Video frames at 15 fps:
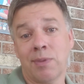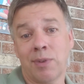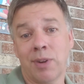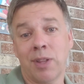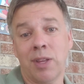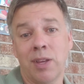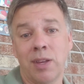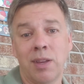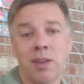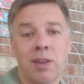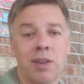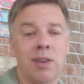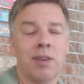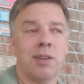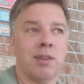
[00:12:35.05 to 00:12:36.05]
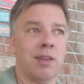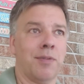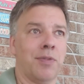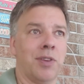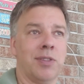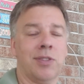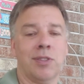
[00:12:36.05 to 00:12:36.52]
Really?
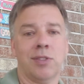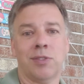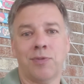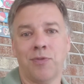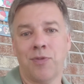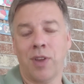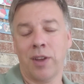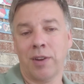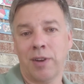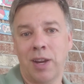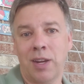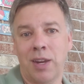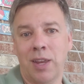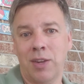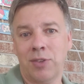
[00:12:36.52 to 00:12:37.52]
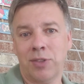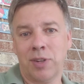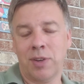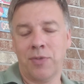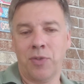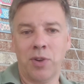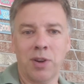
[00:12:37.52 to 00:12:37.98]
If this is a great nation,
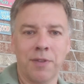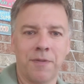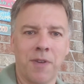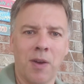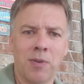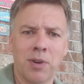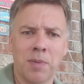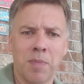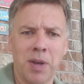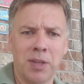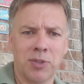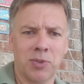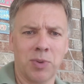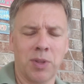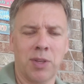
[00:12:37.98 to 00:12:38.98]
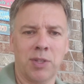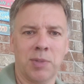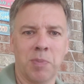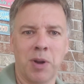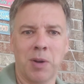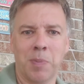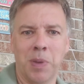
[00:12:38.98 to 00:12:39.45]
if we were founded by really
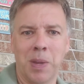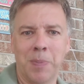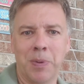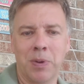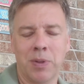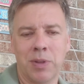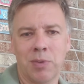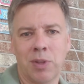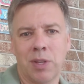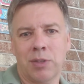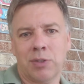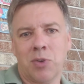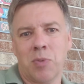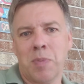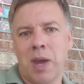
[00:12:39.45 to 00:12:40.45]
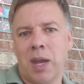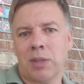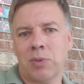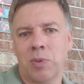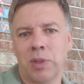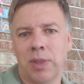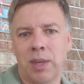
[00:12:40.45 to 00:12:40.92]
smart people, then let's go back
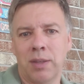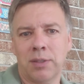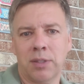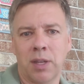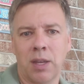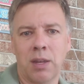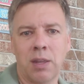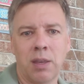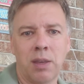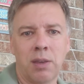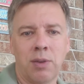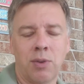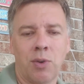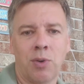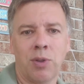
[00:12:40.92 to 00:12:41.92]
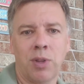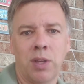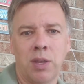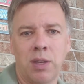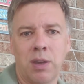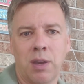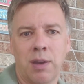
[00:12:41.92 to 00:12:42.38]
to what they said.
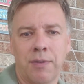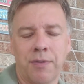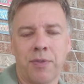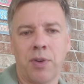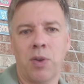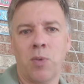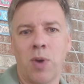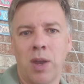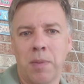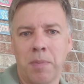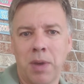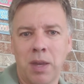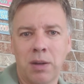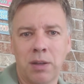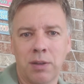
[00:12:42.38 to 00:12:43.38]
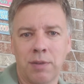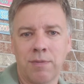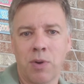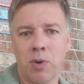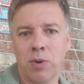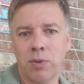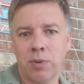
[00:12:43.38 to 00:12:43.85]
Only free white men could
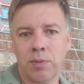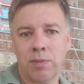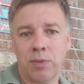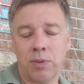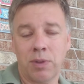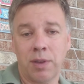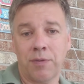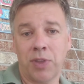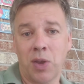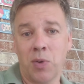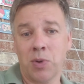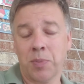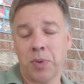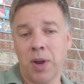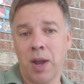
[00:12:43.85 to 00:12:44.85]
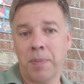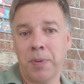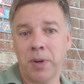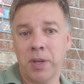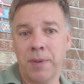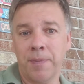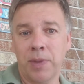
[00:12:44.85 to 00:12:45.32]
vote if they own
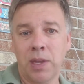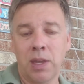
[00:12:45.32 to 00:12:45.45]
property.